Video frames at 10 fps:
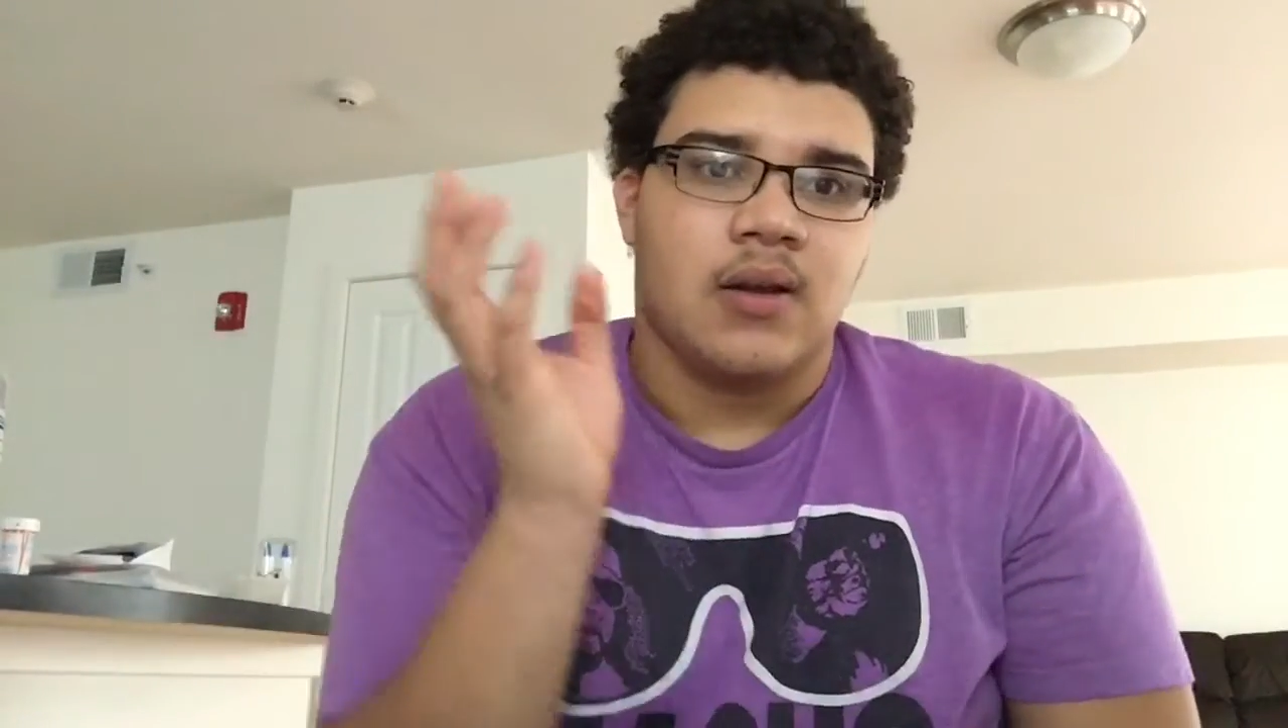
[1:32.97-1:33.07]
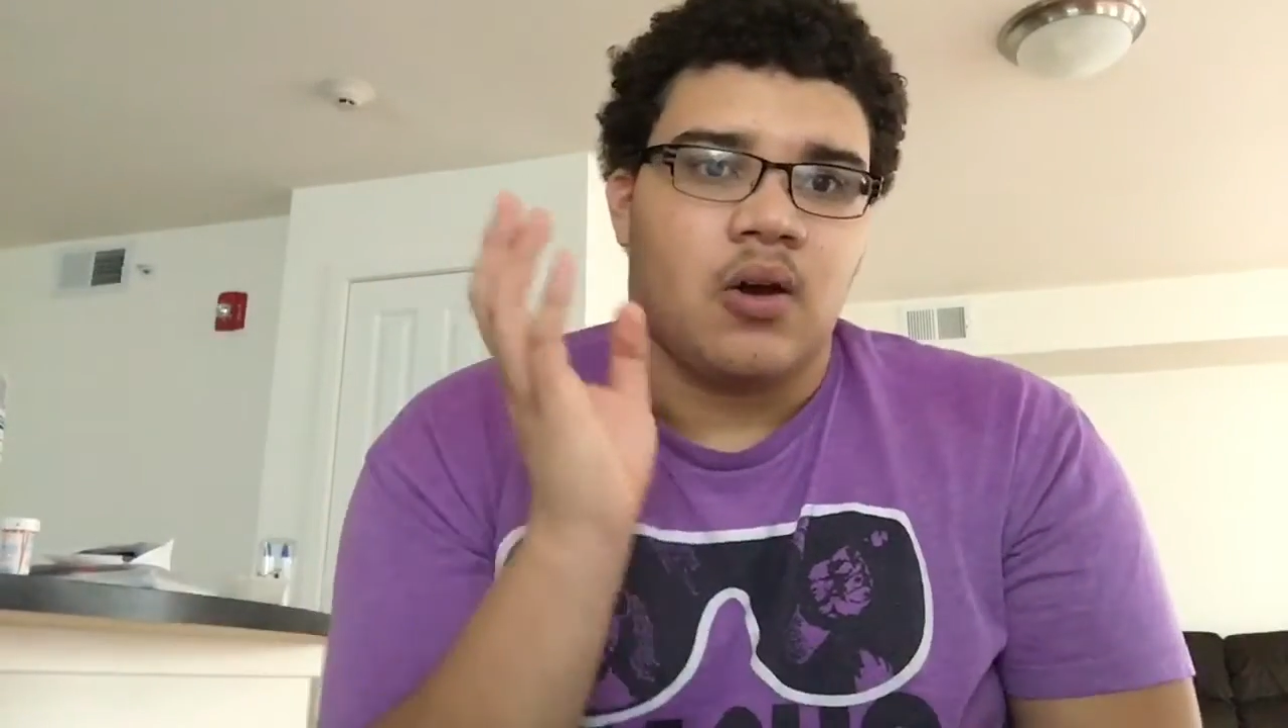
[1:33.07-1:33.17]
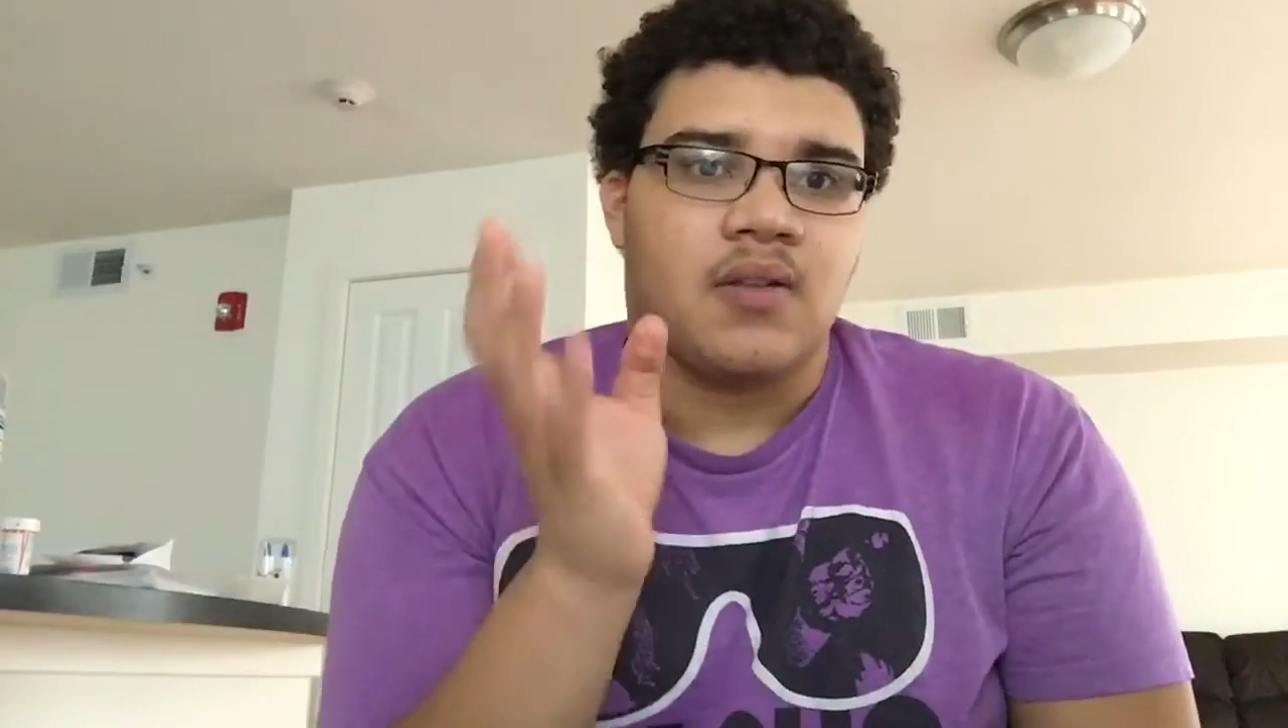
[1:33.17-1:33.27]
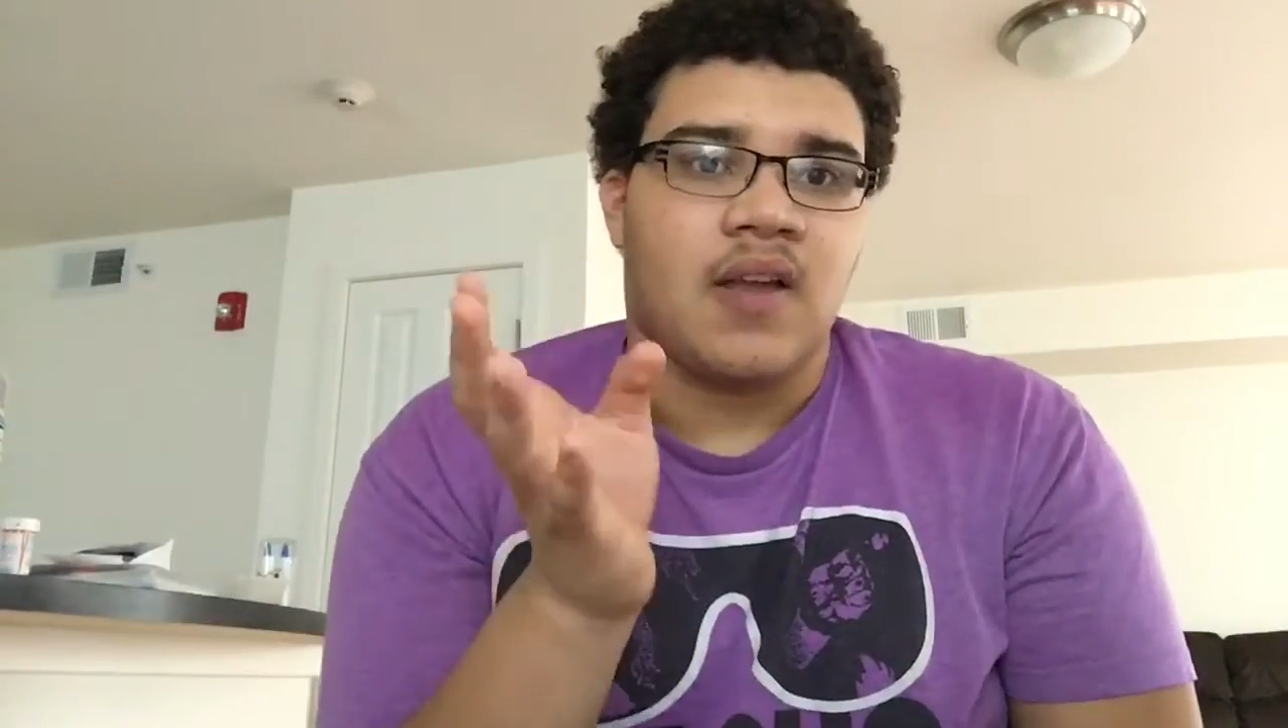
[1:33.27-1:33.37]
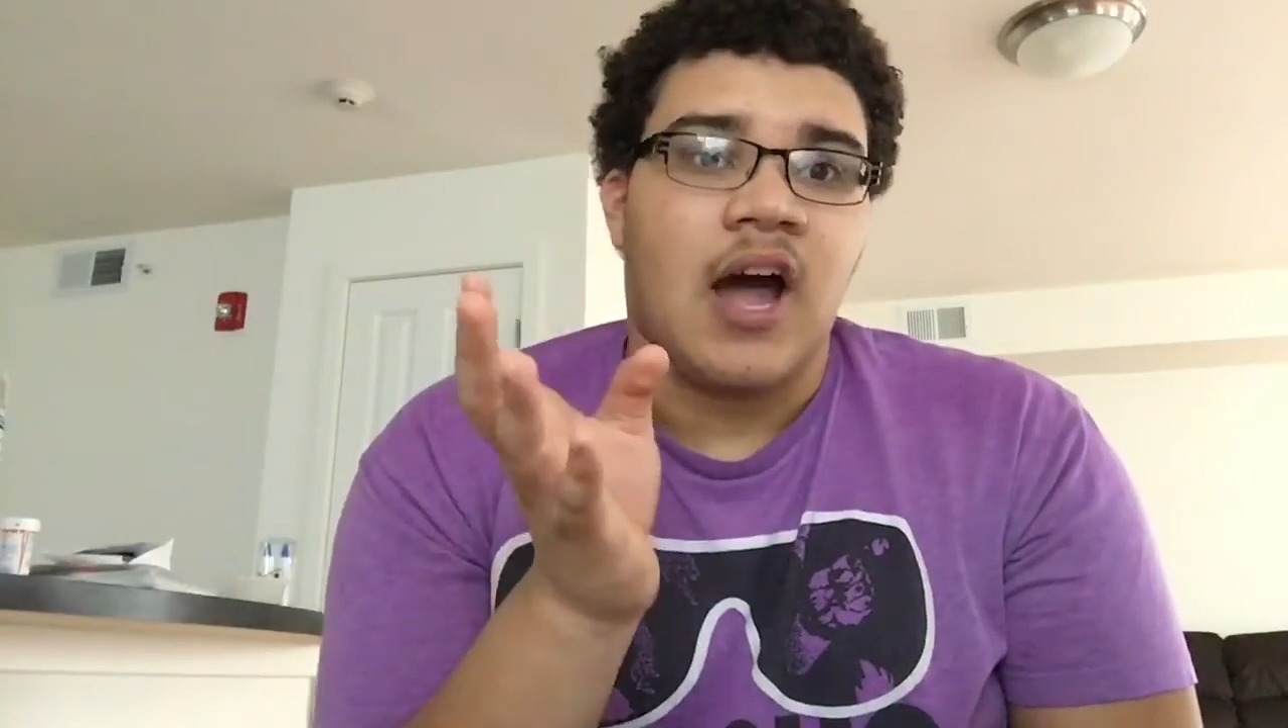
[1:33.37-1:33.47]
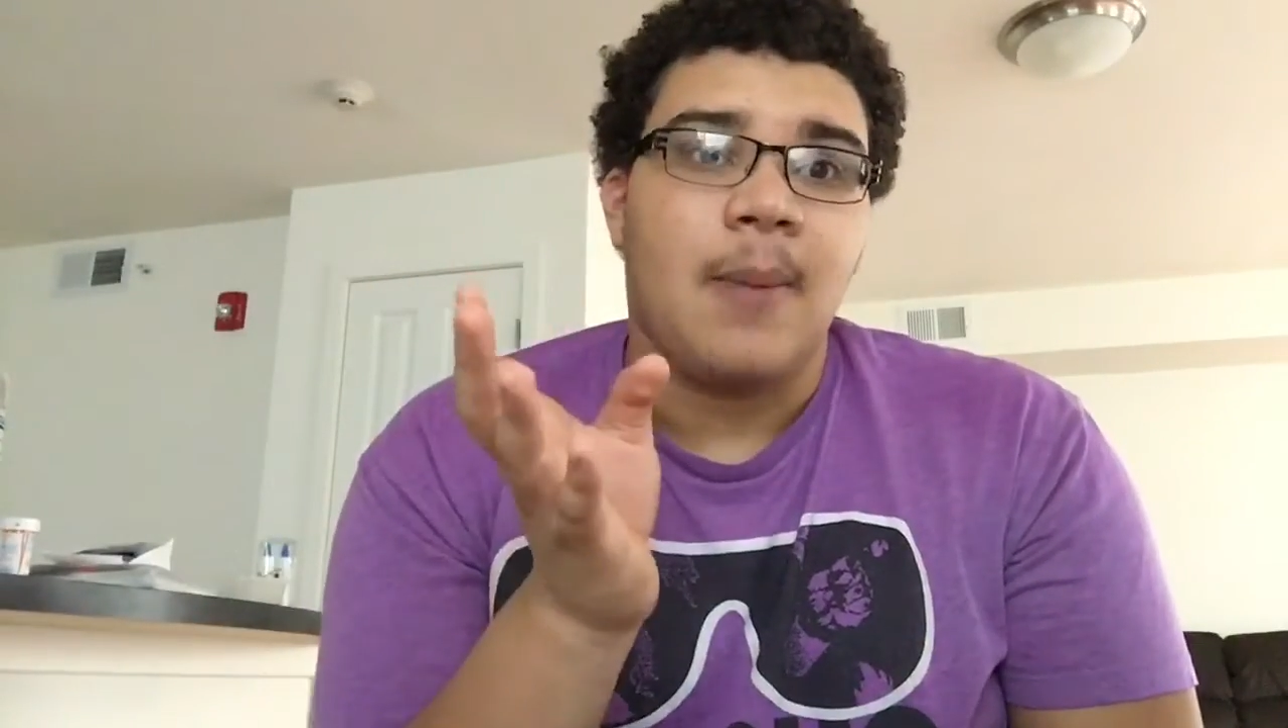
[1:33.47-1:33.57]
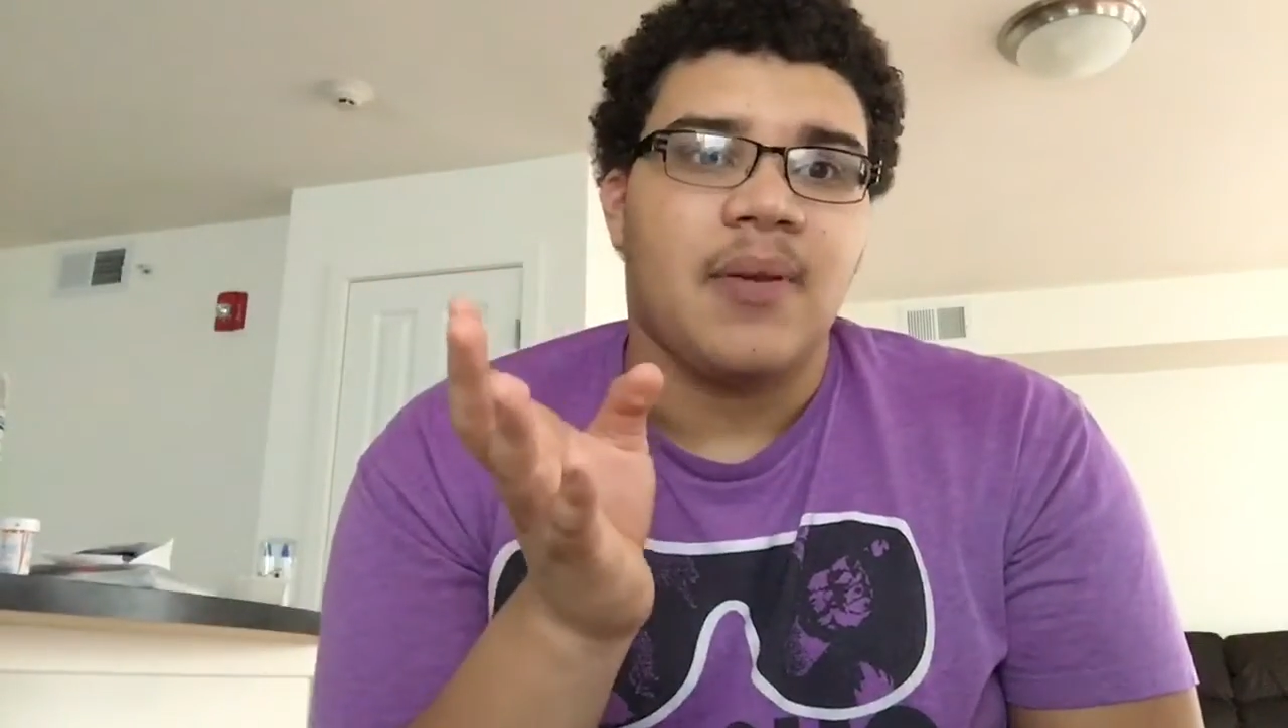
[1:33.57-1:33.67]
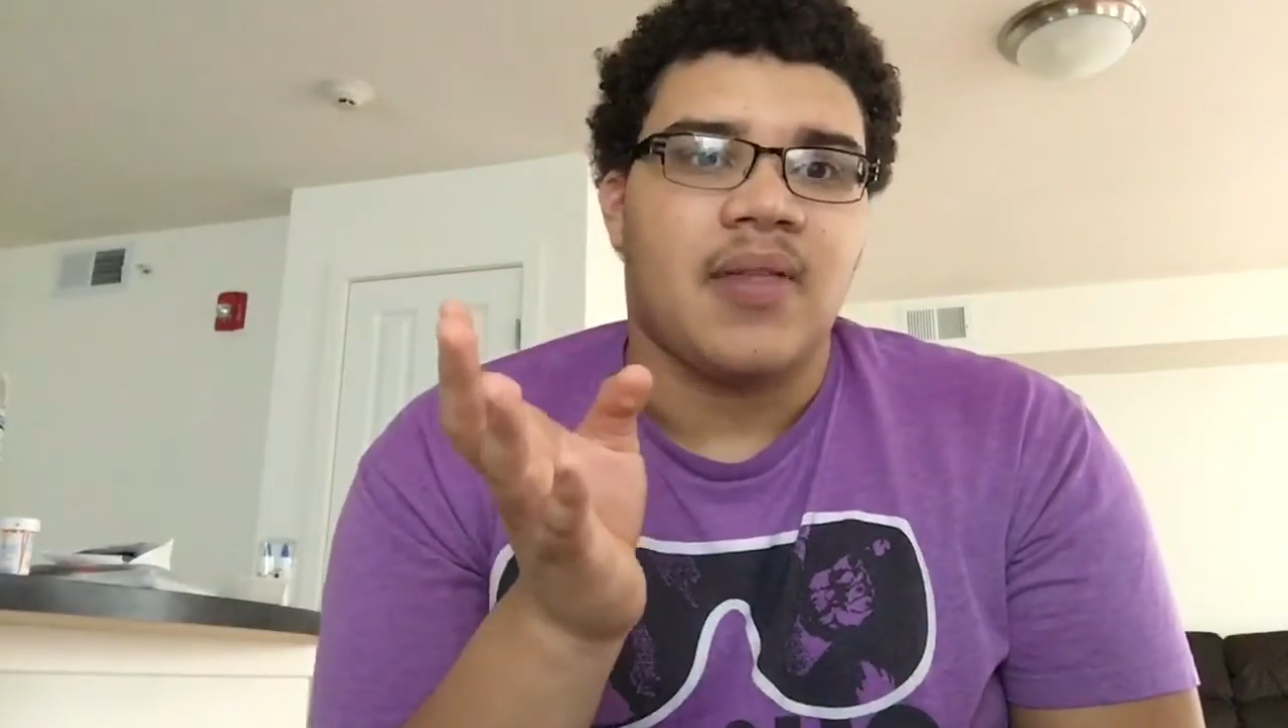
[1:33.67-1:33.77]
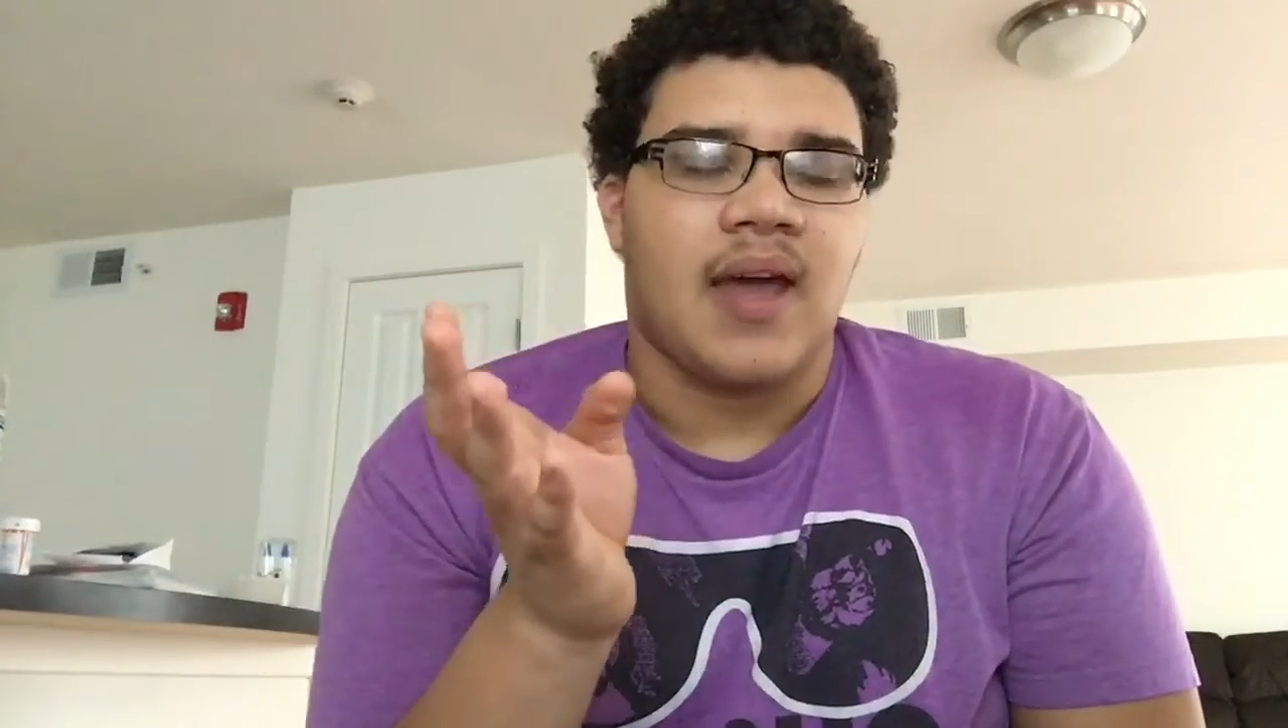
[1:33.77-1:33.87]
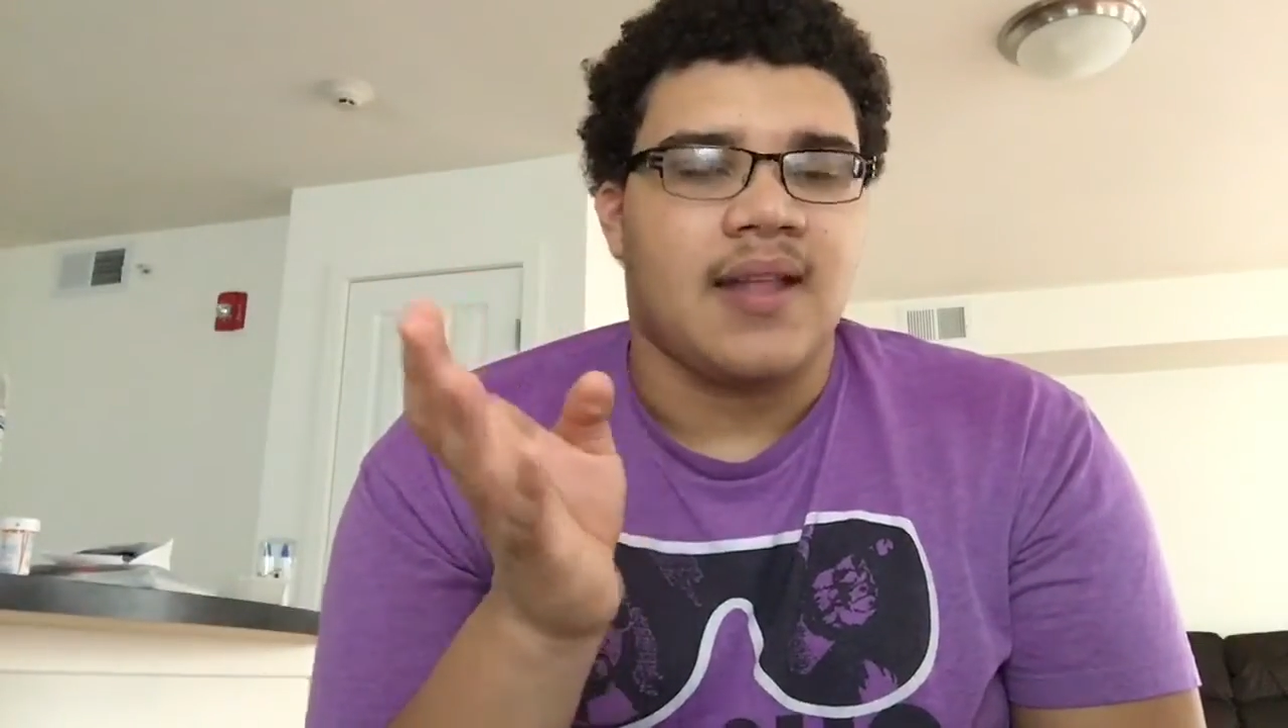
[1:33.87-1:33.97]
on top
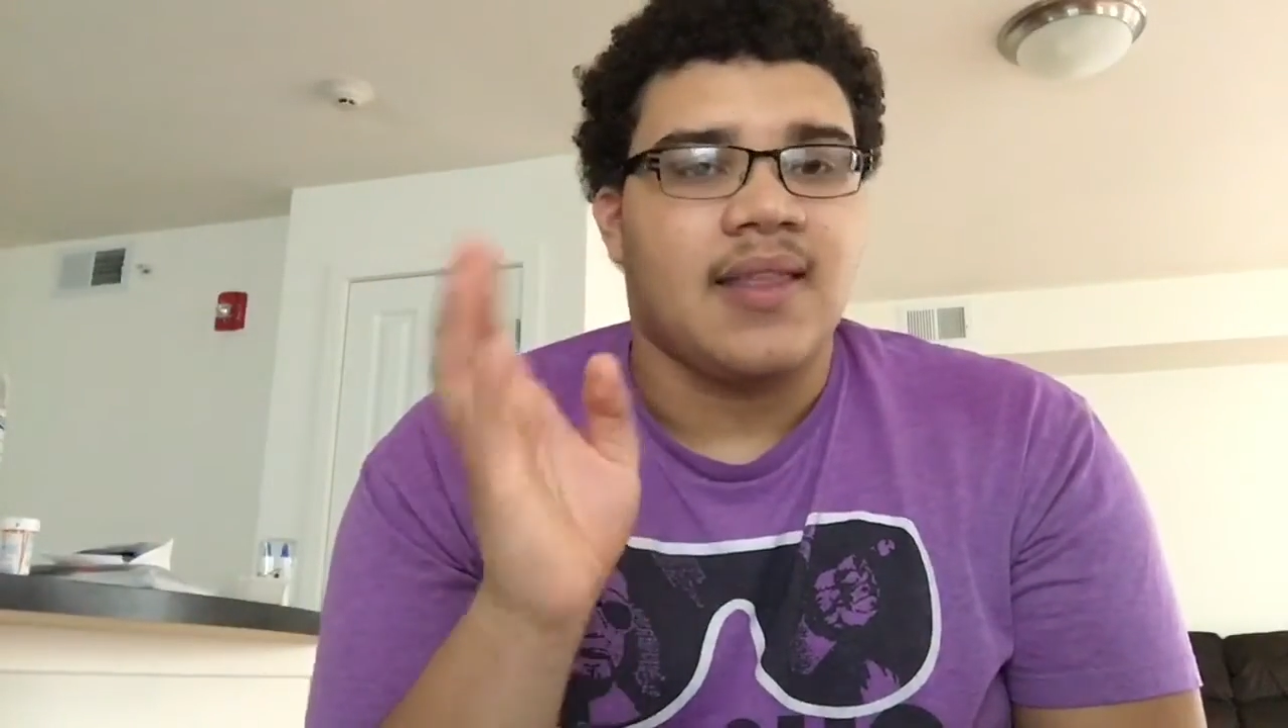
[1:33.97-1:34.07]
of that,